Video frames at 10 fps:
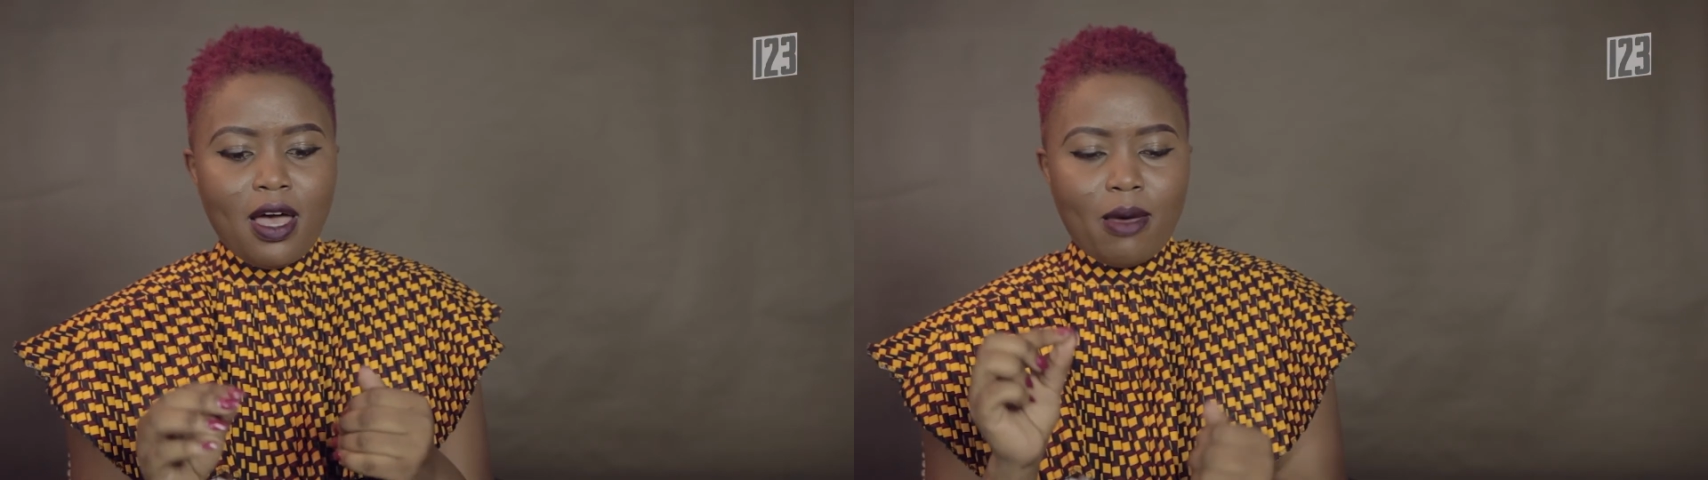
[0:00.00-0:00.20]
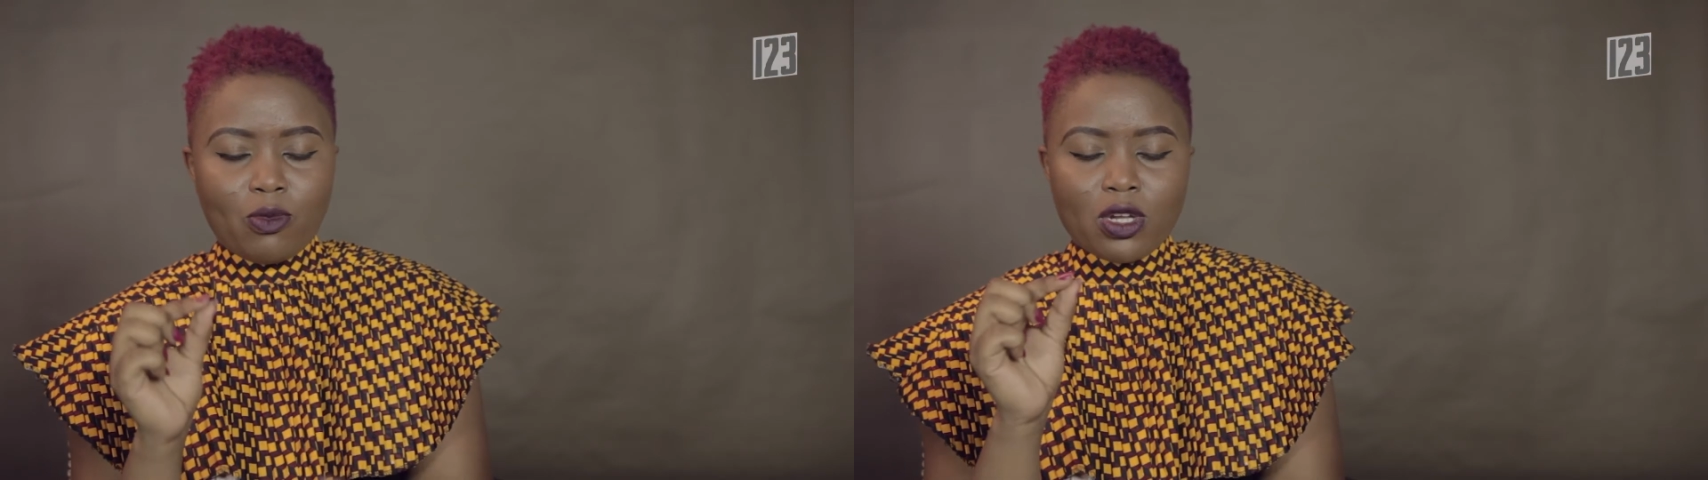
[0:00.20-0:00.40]

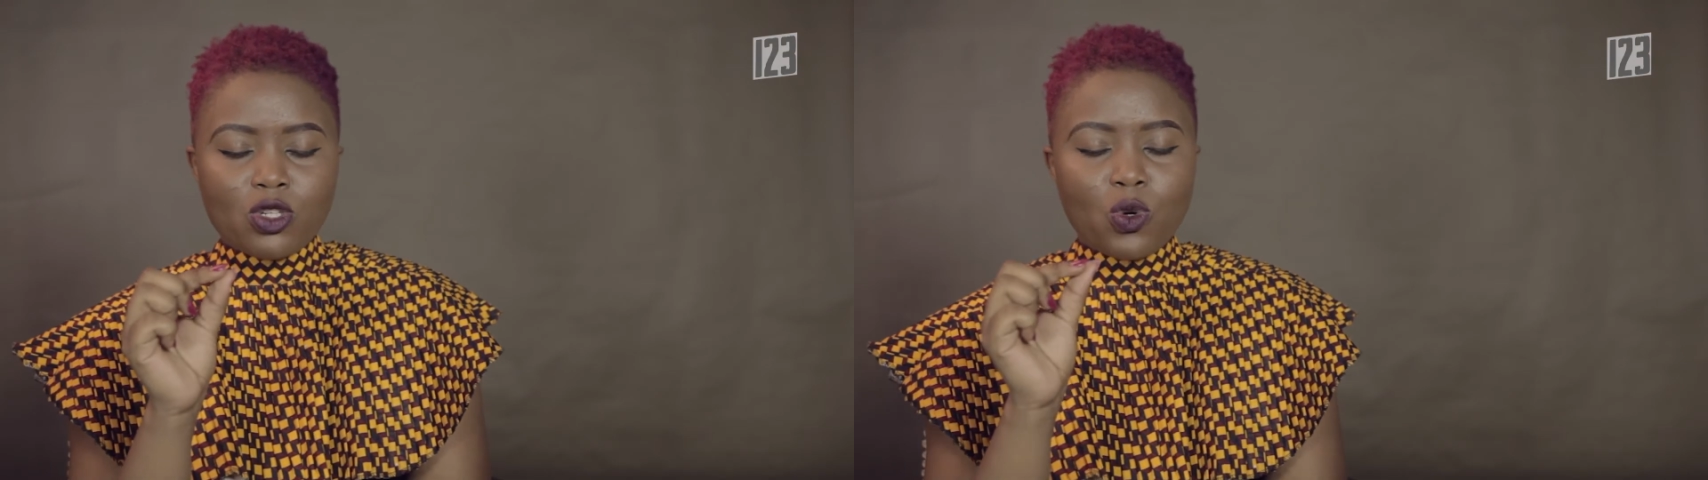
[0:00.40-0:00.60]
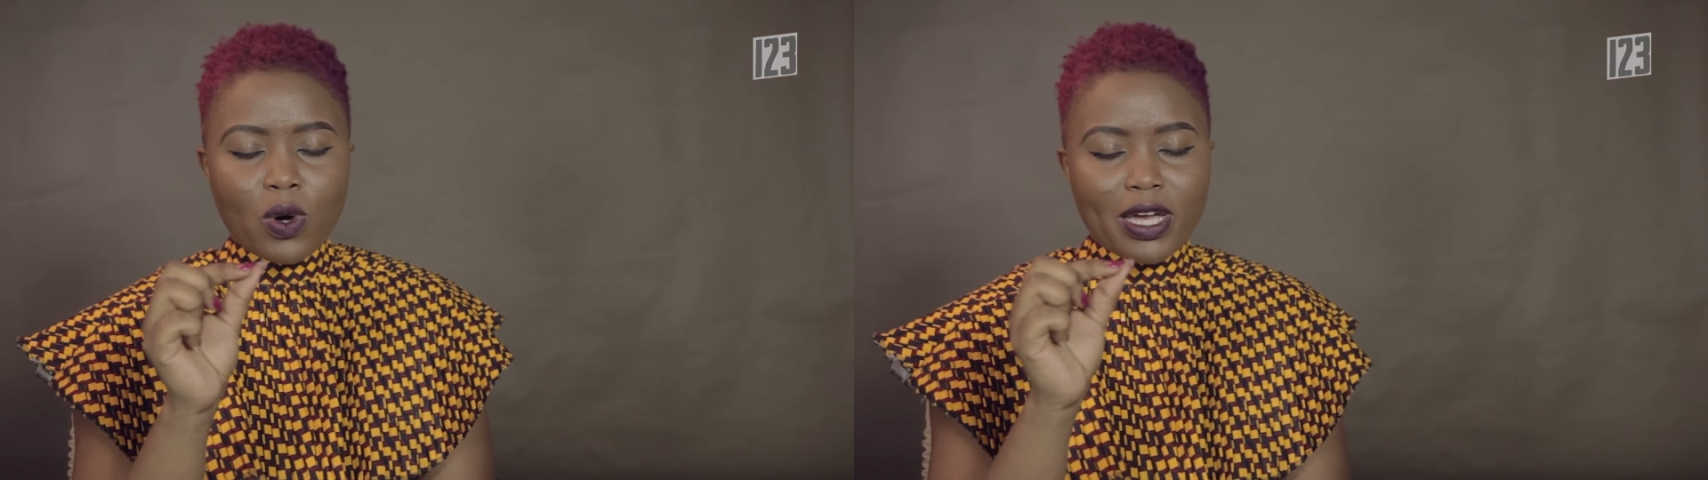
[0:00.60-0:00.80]
I'm going
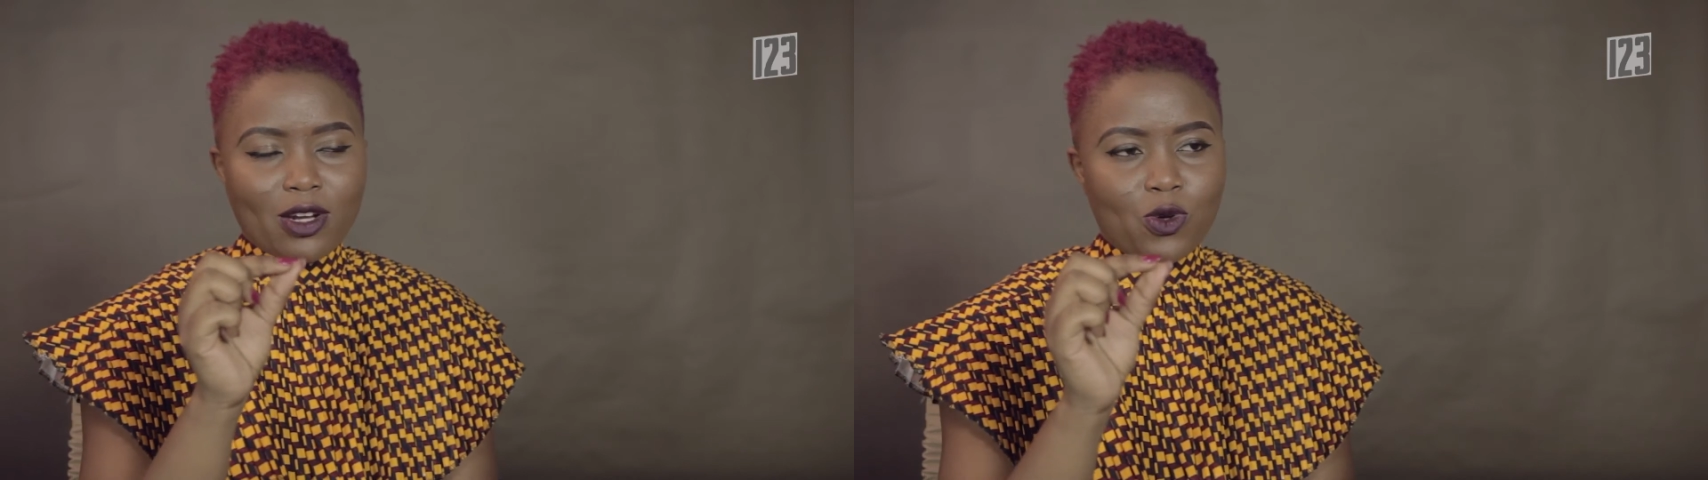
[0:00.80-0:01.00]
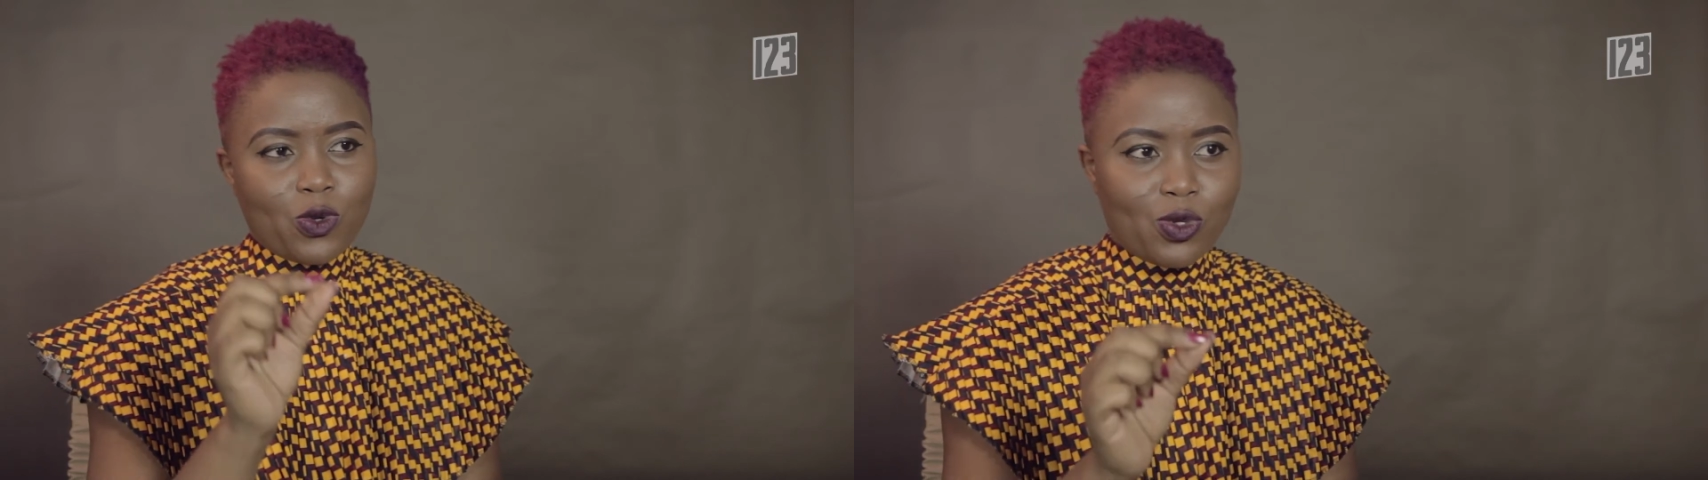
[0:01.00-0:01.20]
to work
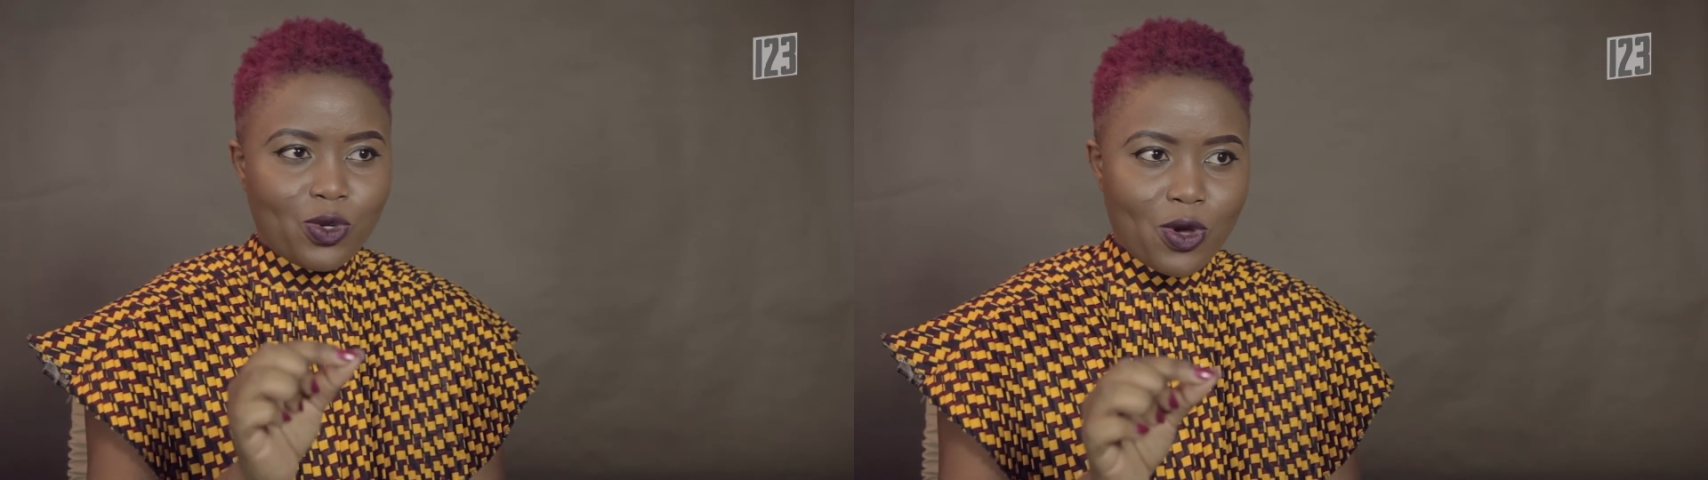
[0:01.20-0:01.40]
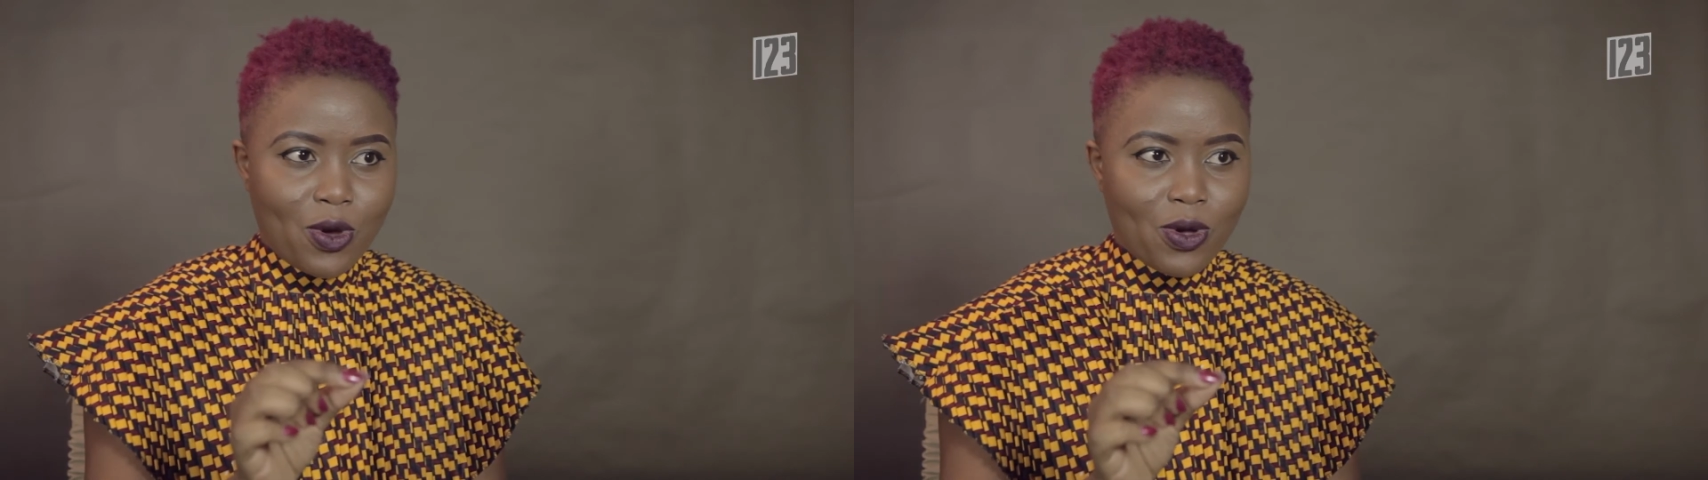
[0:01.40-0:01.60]
at Coke
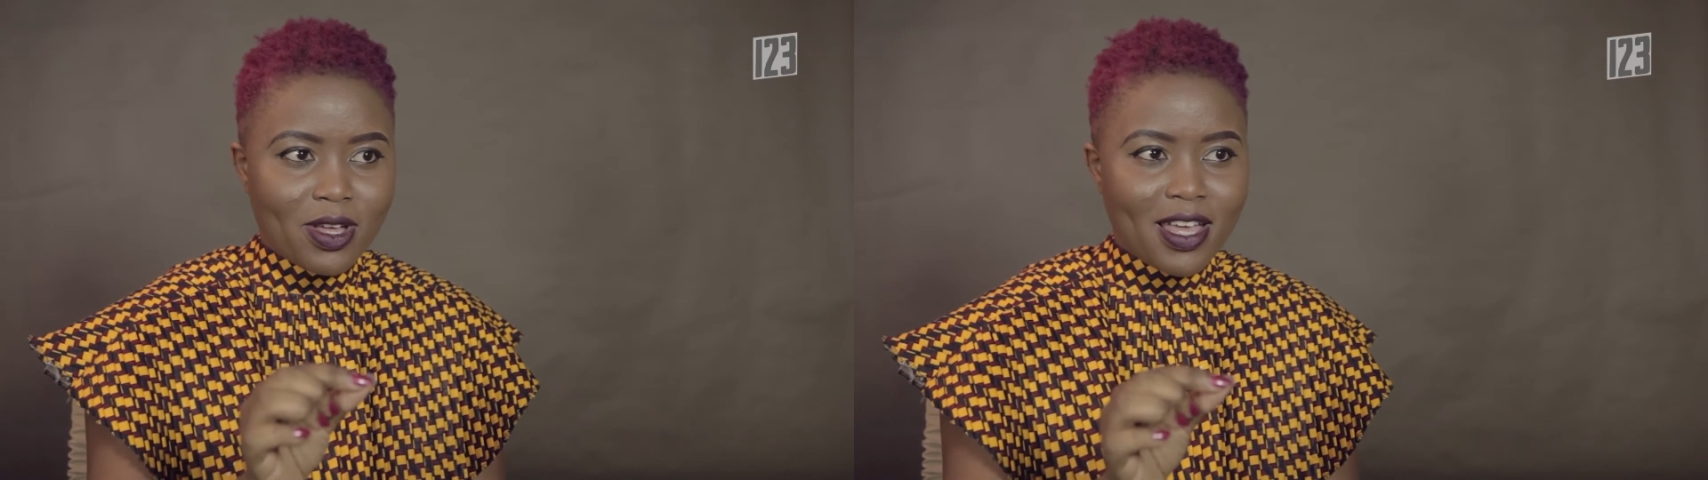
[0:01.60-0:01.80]
Studio.